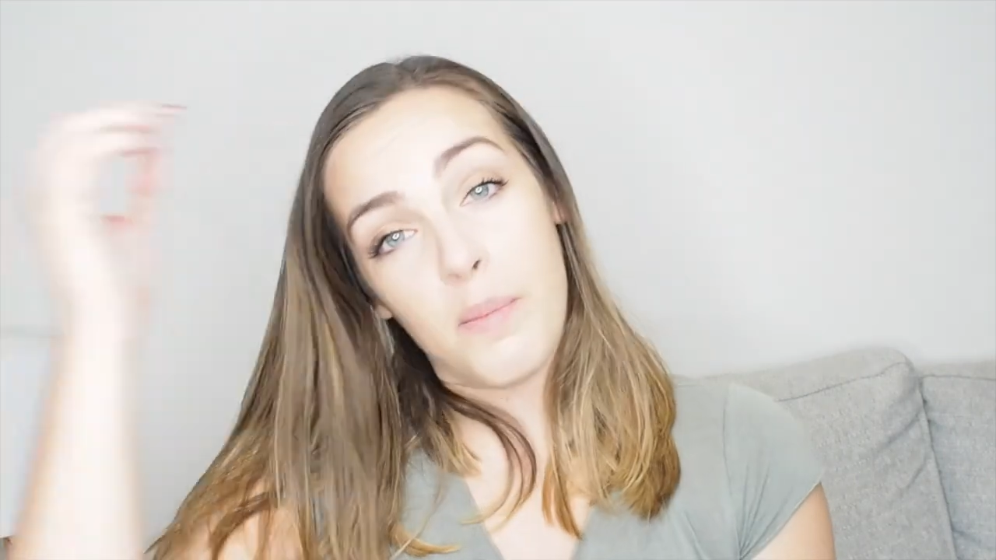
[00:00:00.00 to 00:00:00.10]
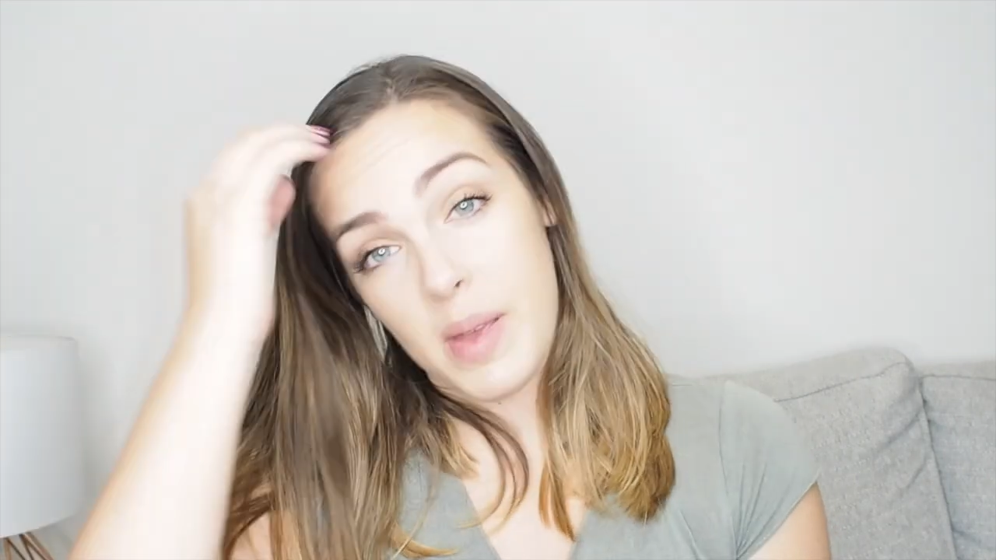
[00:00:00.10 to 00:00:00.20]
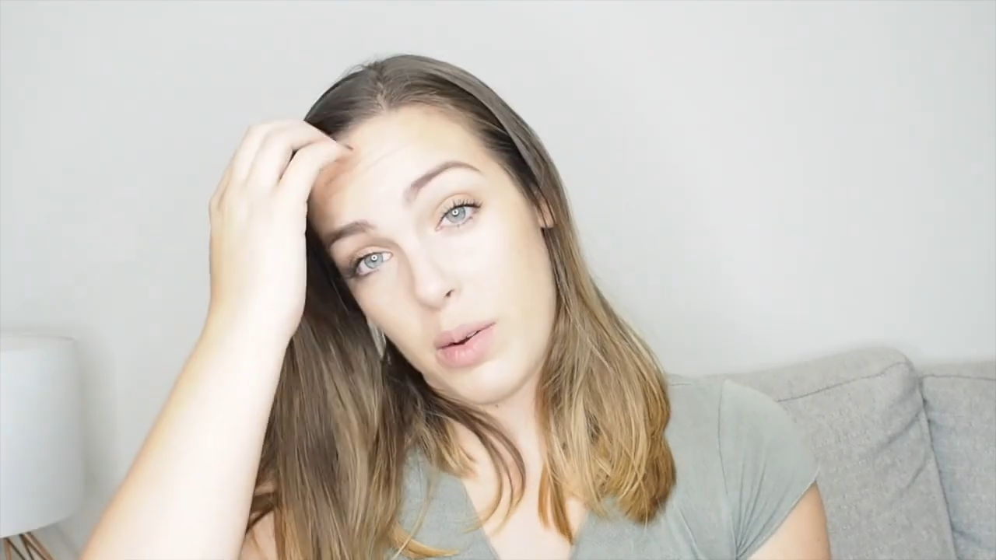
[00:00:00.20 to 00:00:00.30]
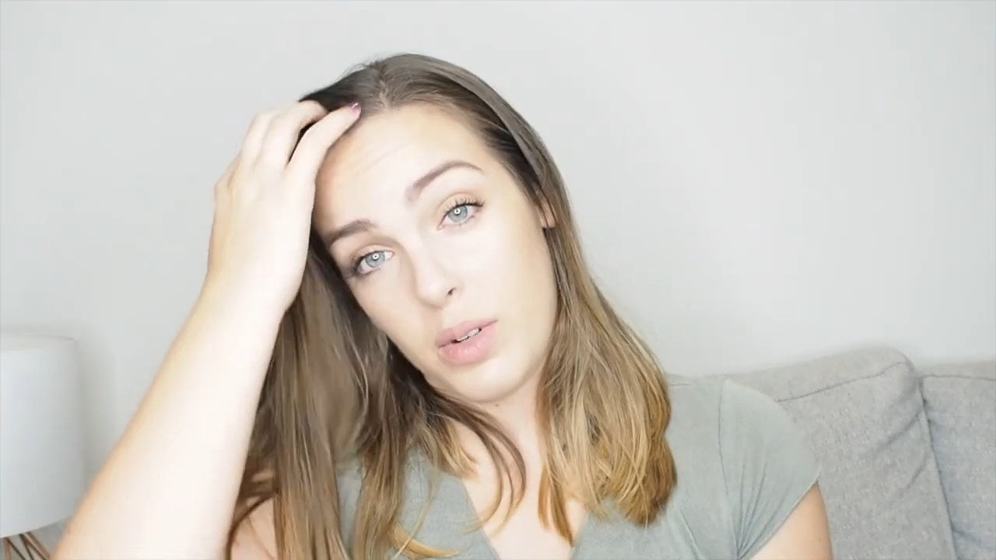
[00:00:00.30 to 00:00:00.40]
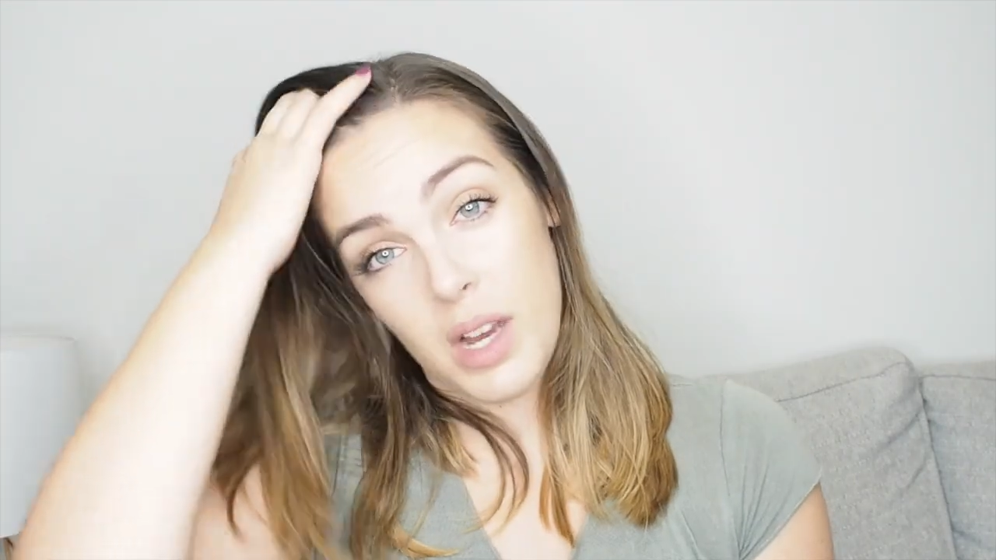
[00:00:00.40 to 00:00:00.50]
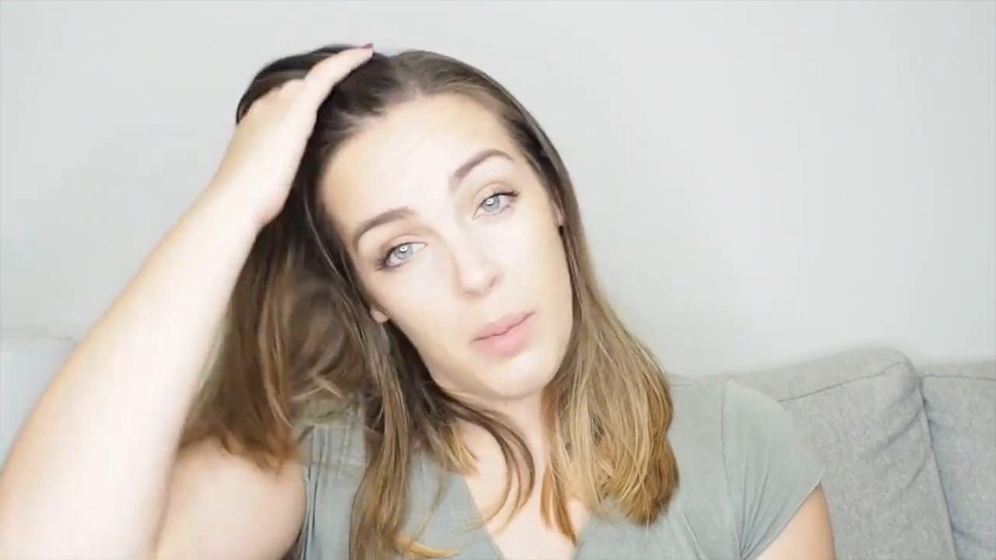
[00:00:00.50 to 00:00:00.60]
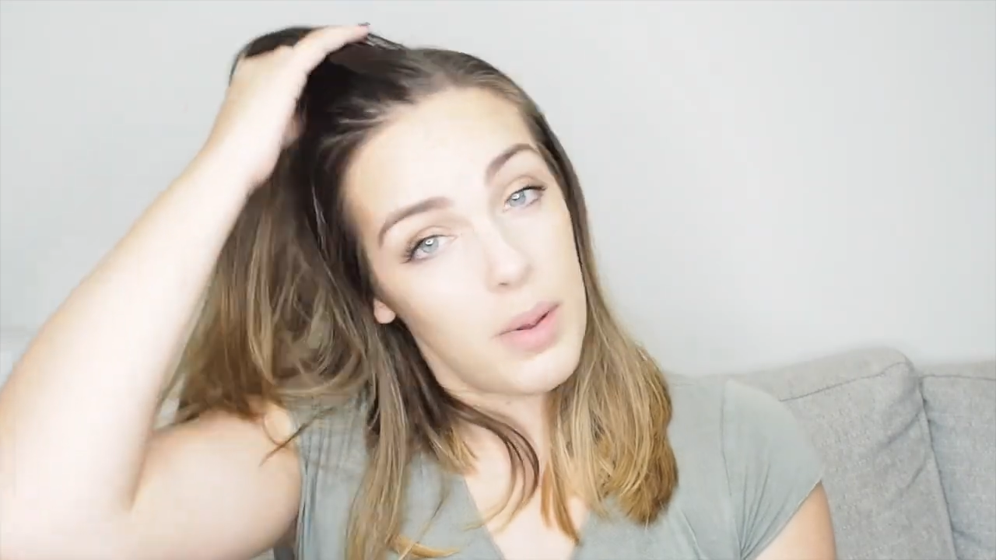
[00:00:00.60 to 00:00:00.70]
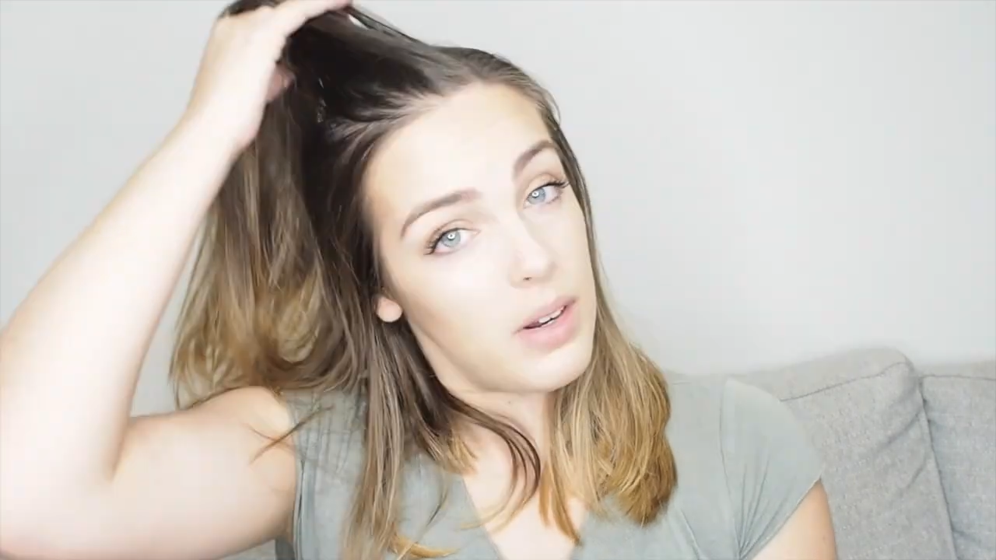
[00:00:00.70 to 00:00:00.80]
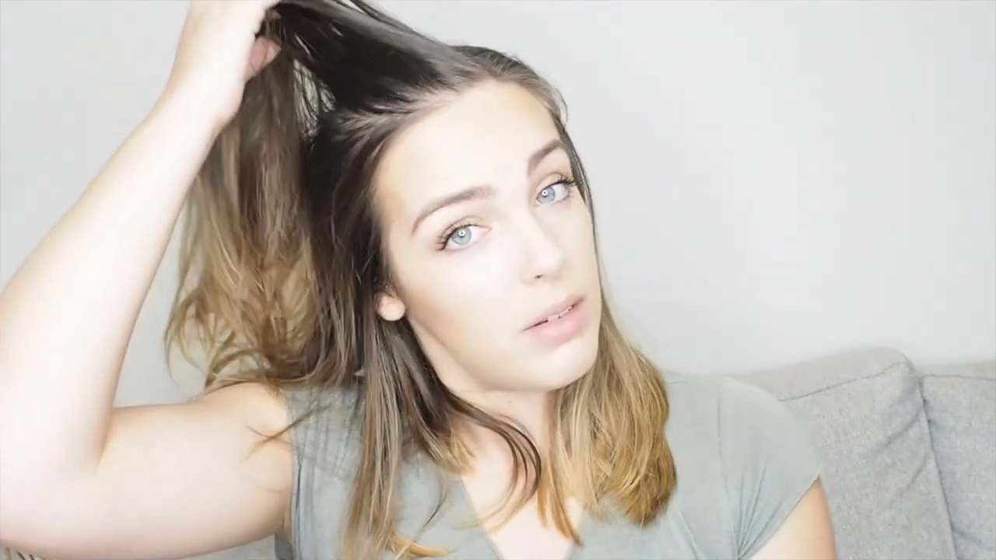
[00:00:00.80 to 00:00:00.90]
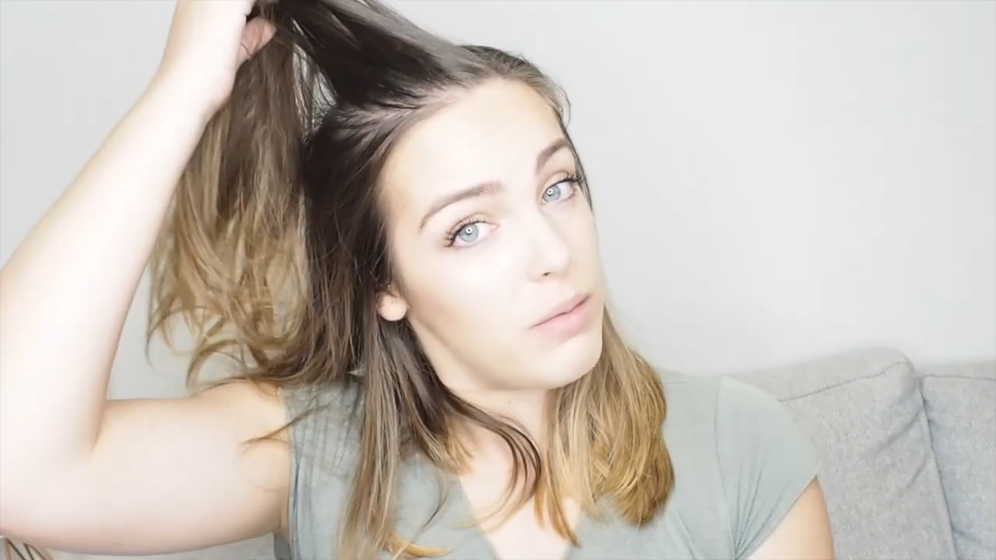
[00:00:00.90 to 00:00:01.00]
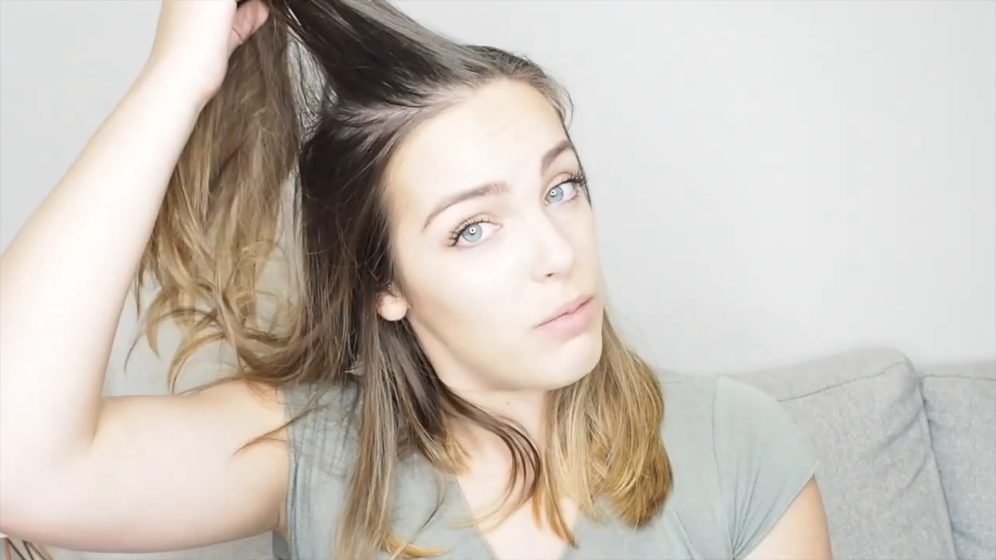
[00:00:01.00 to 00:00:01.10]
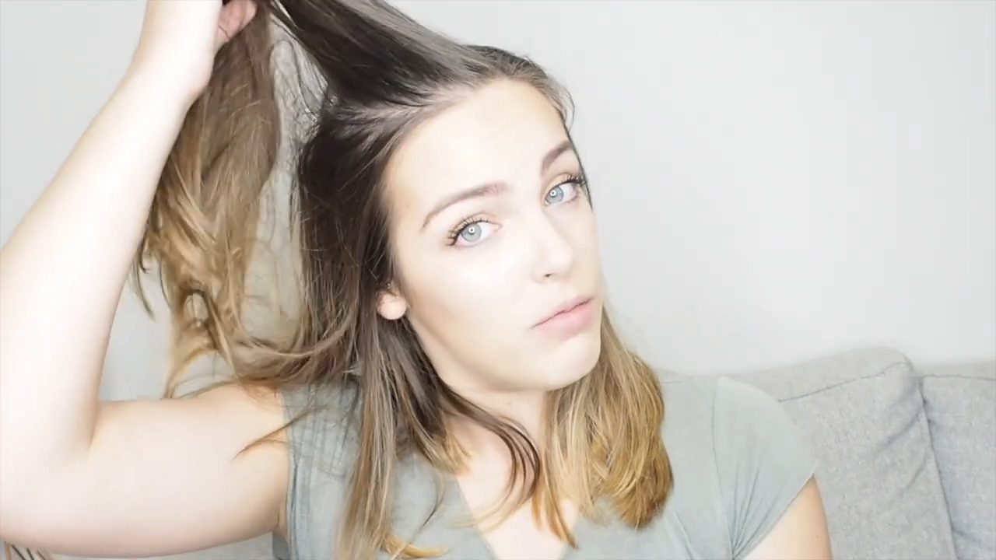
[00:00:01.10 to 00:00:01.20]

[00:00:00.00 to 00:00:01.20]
build up and